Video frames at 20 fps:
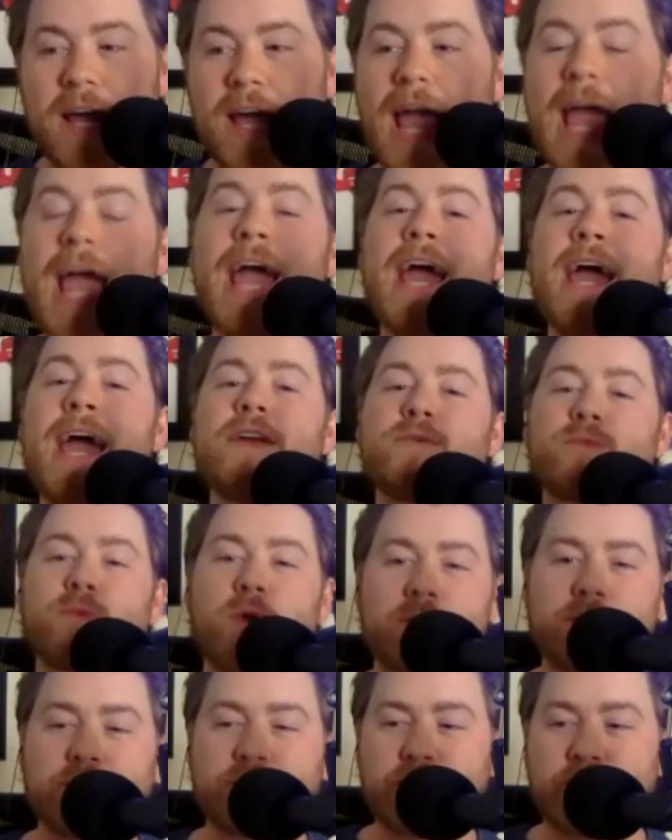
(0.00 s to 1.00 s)
And
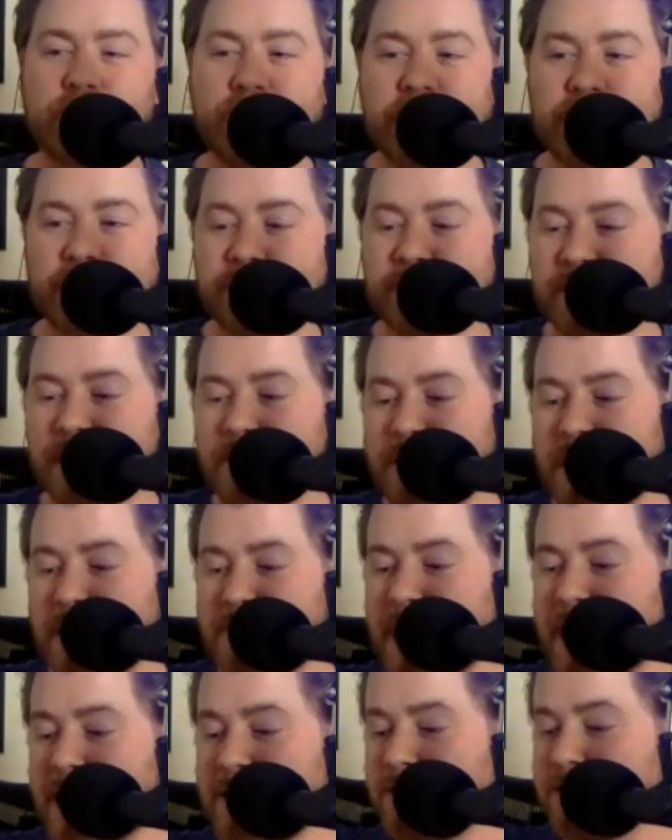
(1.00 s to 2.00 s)
welcome to Trophy Kids, presented by
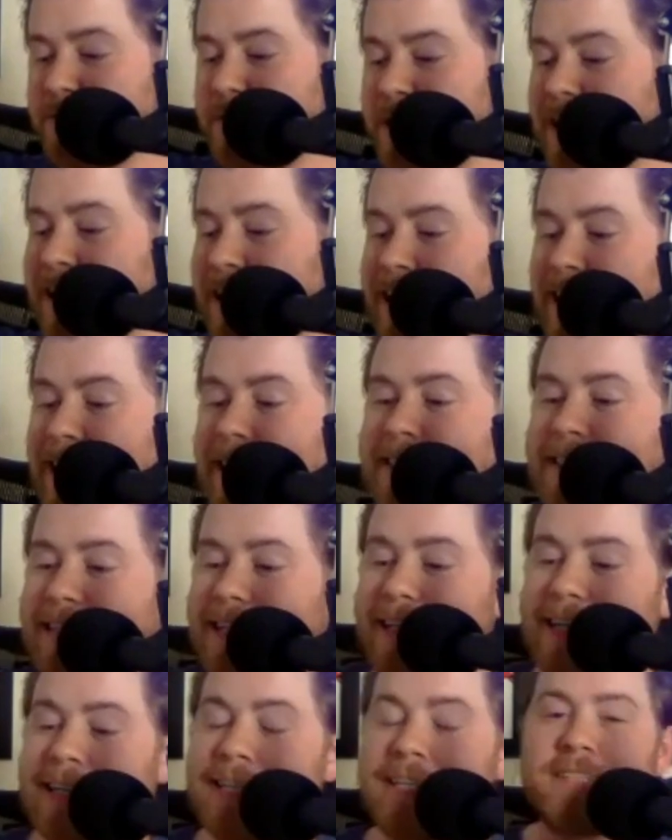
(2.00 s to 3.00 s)
Bad News Media. It
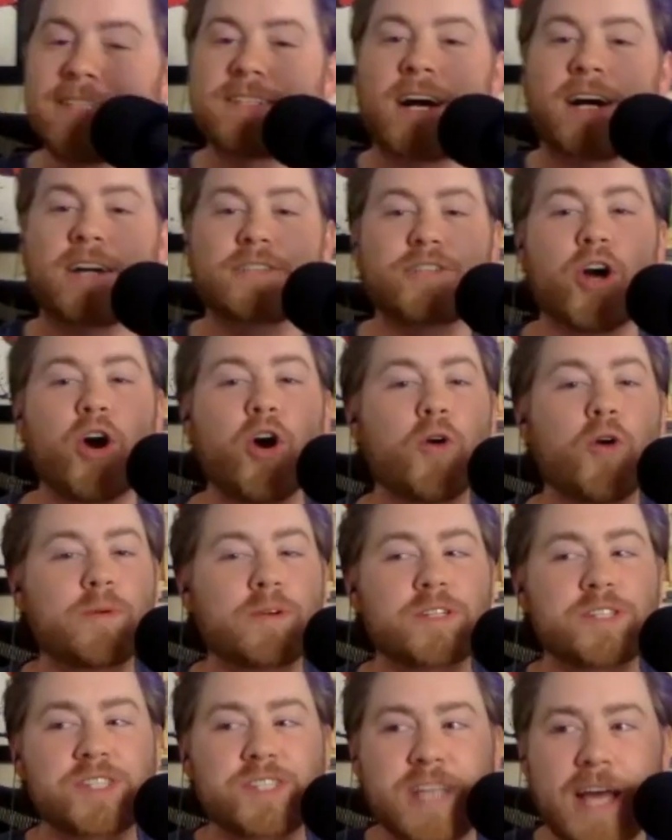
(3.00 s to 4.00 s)
is
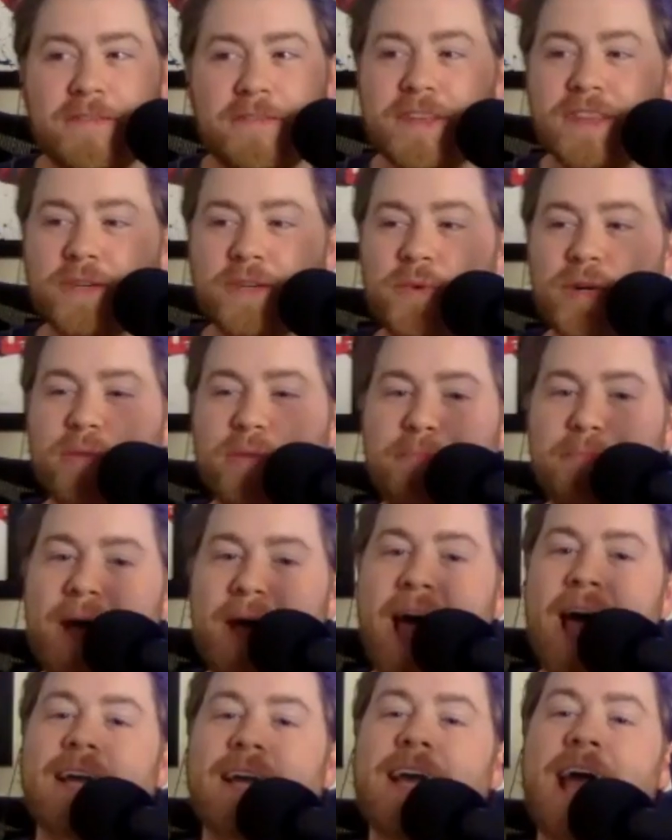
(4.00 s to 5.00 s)
October 7th. We are
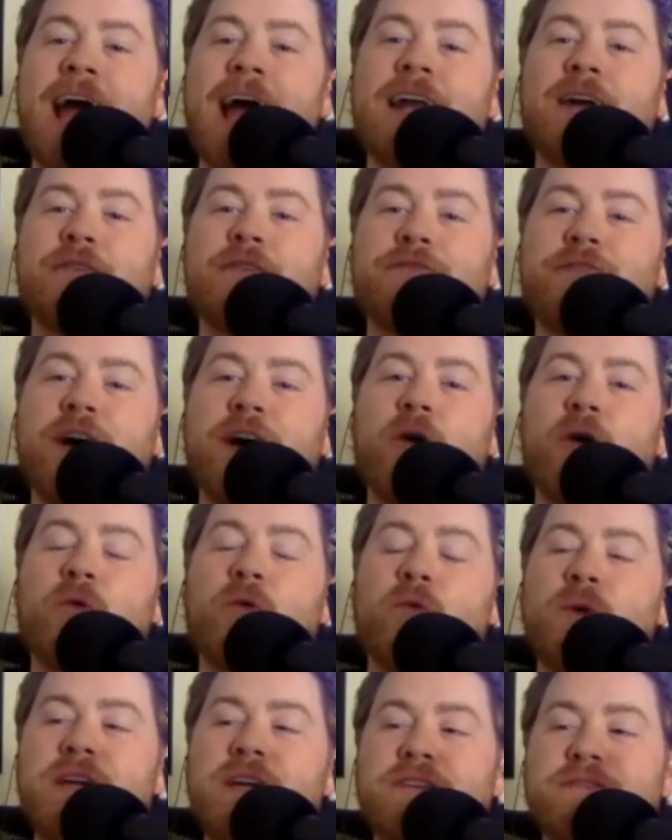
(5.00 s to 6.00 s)
back.
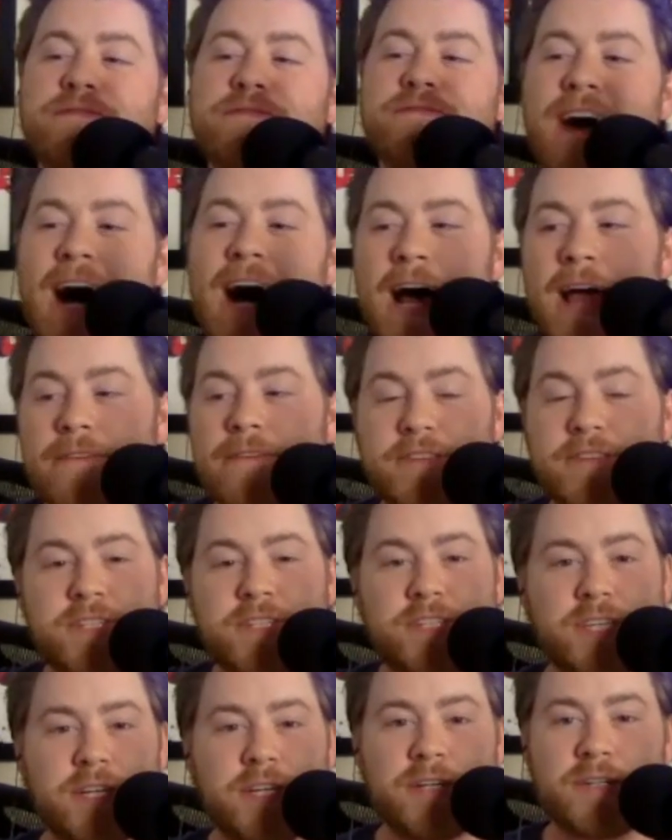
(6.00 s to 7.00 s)
NFL Week 5
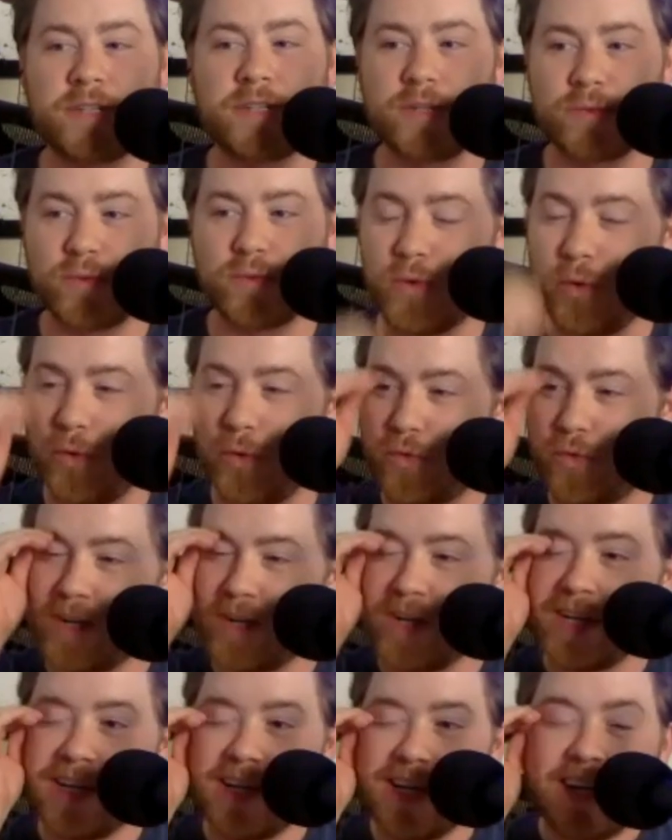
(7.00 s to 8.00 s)
is here, and
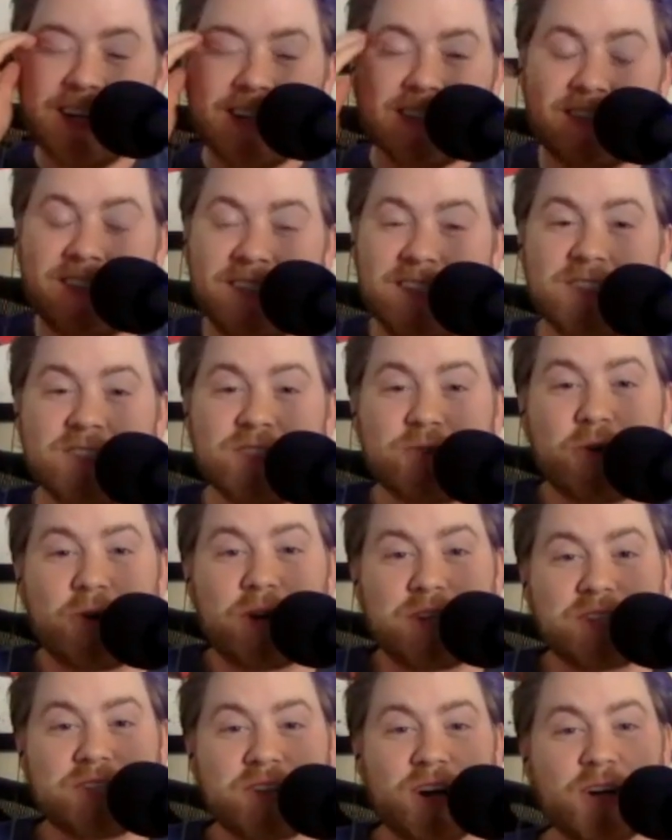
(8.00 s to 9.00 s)
season's
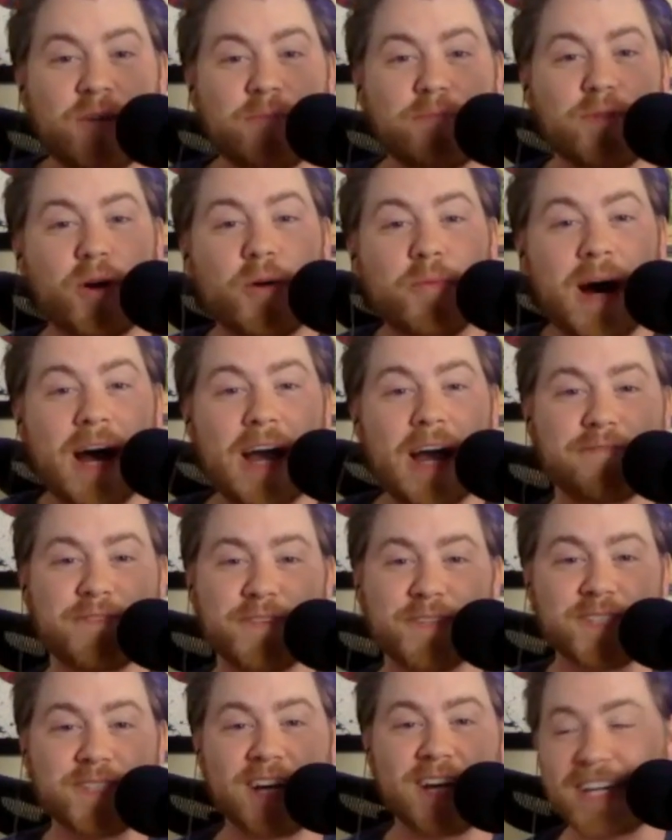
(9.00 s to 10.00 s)
already starting to blow by, it
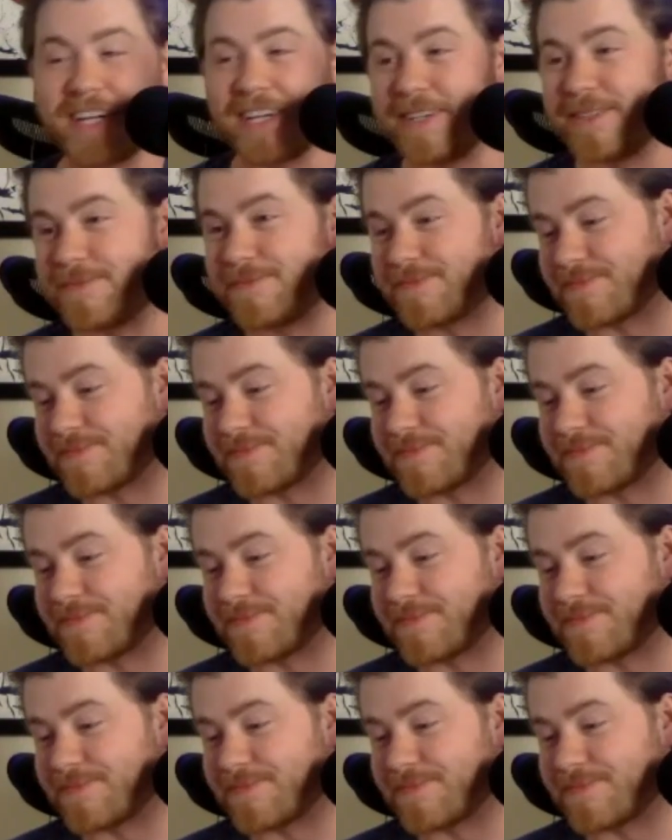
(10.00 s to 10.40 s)
feels like.